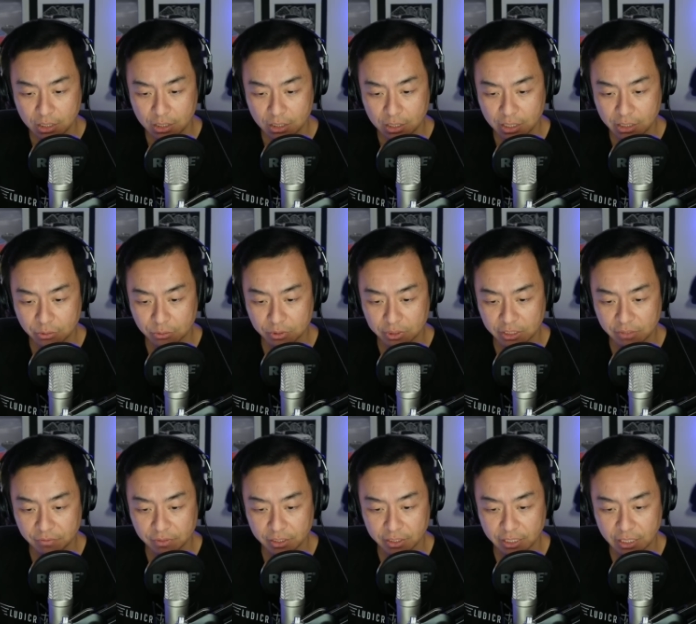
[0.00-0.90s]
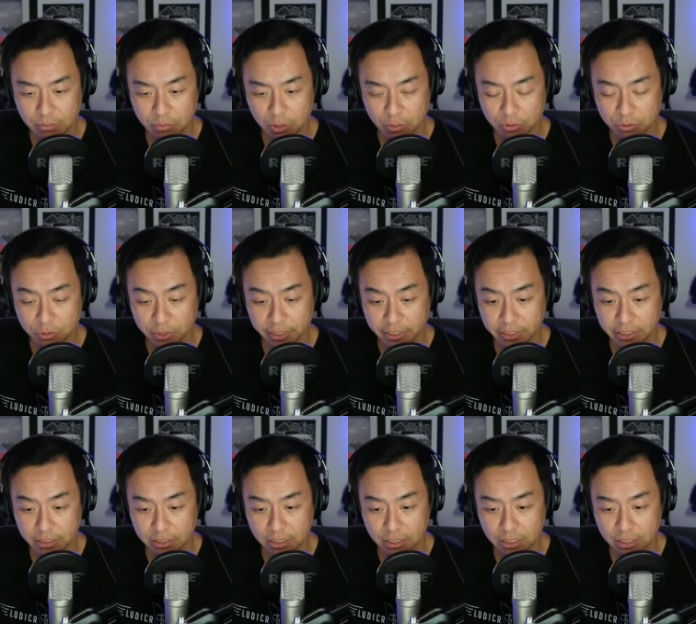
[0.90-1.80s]
You receive another email with
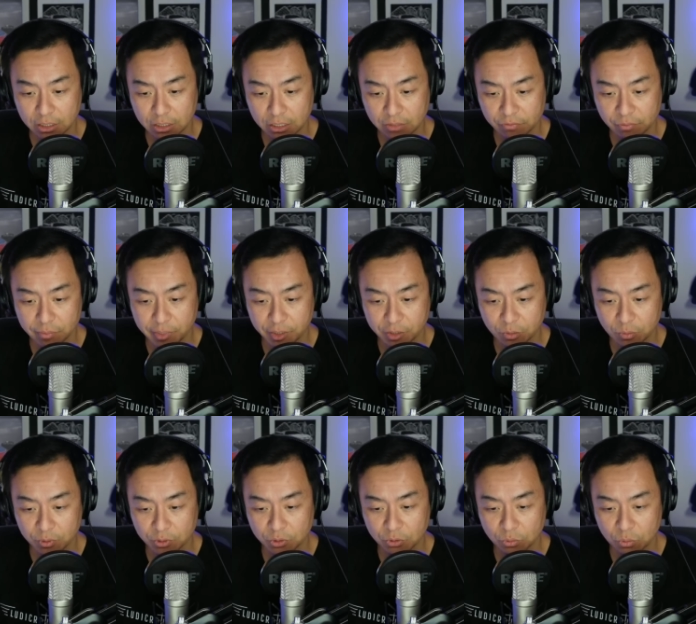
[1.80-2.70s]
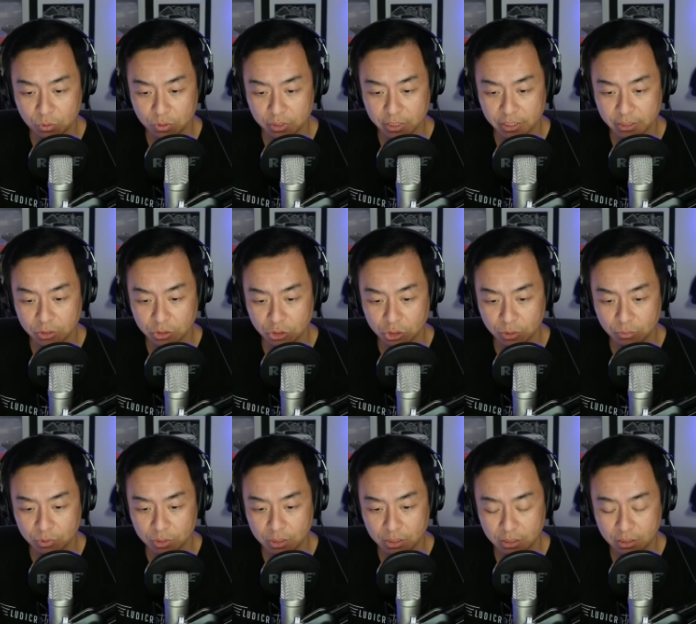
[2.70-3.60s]
tracking information once your order has
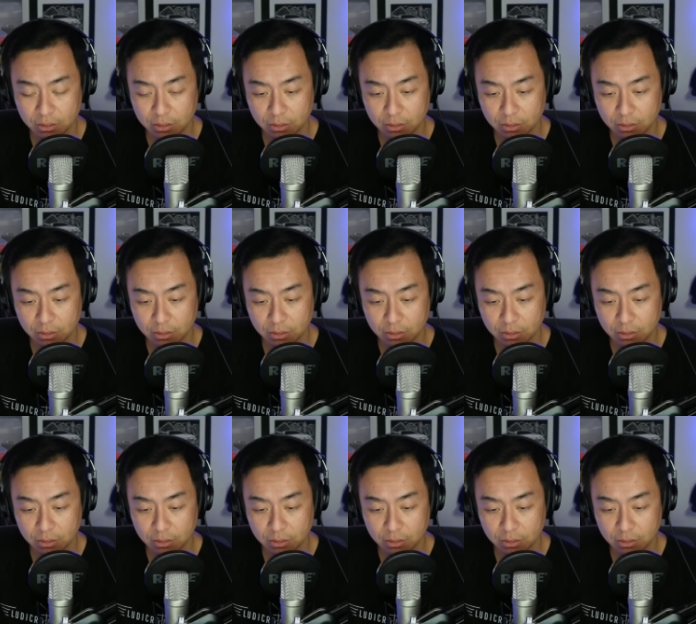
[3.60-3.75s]
shipped.